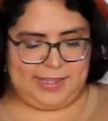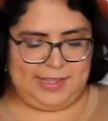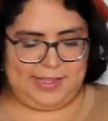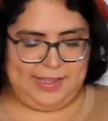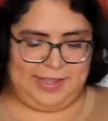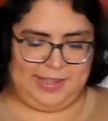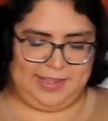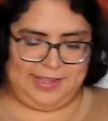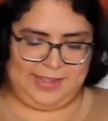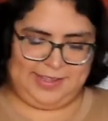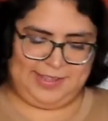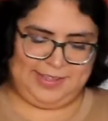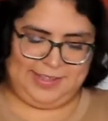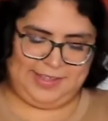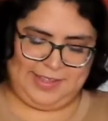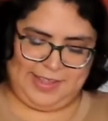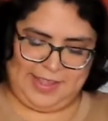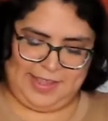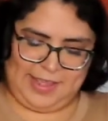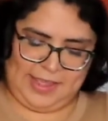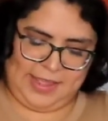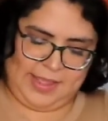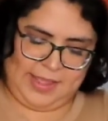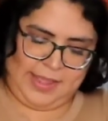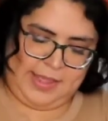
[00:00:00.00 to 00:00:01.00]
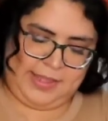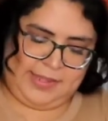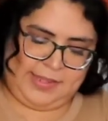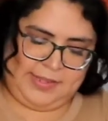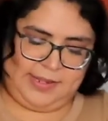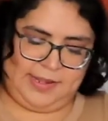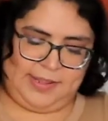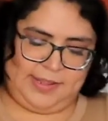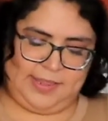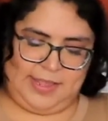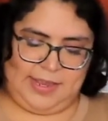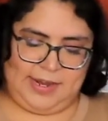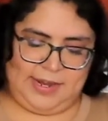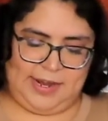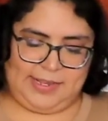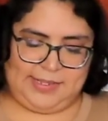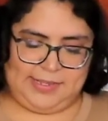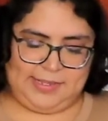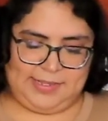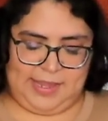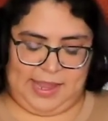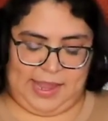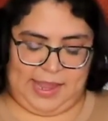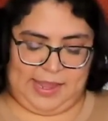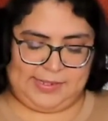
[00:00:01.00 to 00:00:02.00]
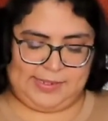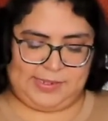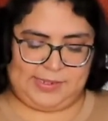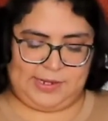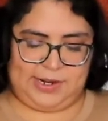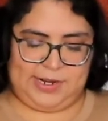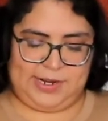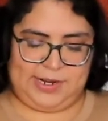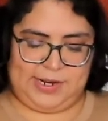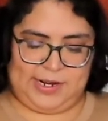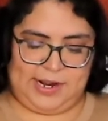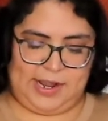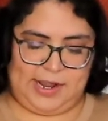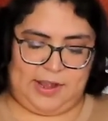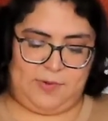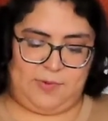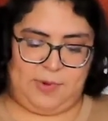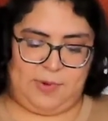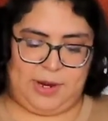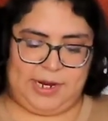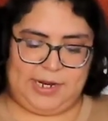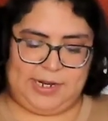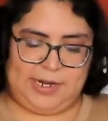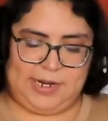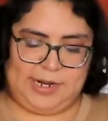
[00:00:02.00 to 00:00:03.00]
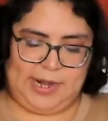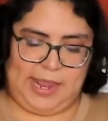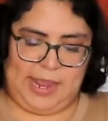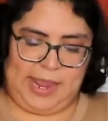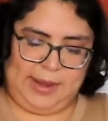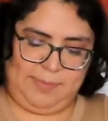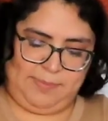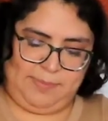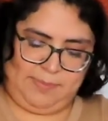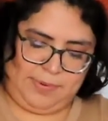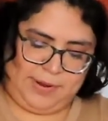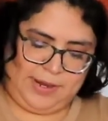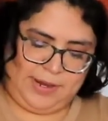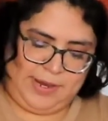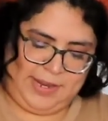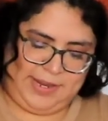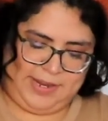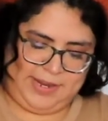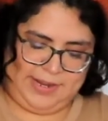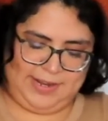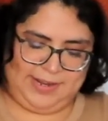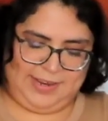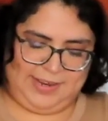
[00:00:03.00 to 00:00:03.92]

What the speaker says: it. So then I started wearing an apron